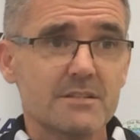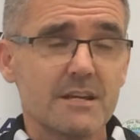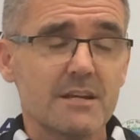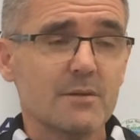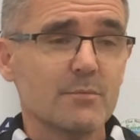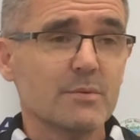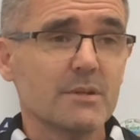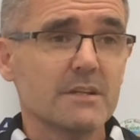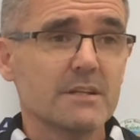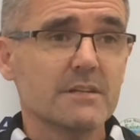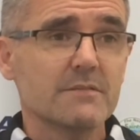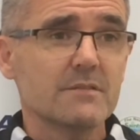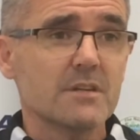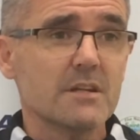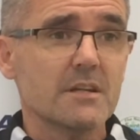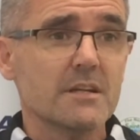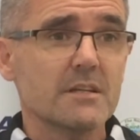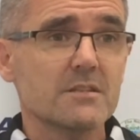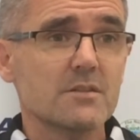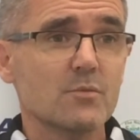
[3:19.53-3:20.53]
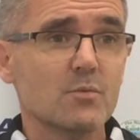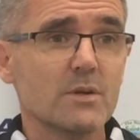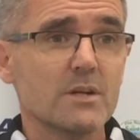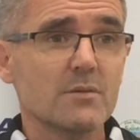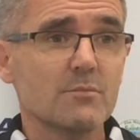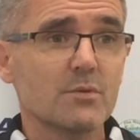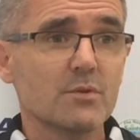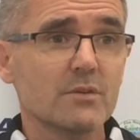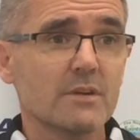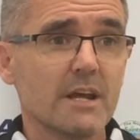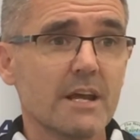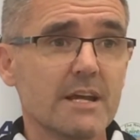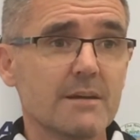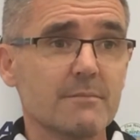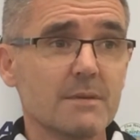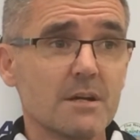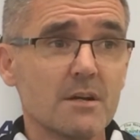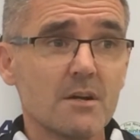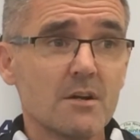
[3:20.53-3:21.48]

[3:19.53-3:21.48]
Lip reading: They'll believe that it's a winnable game.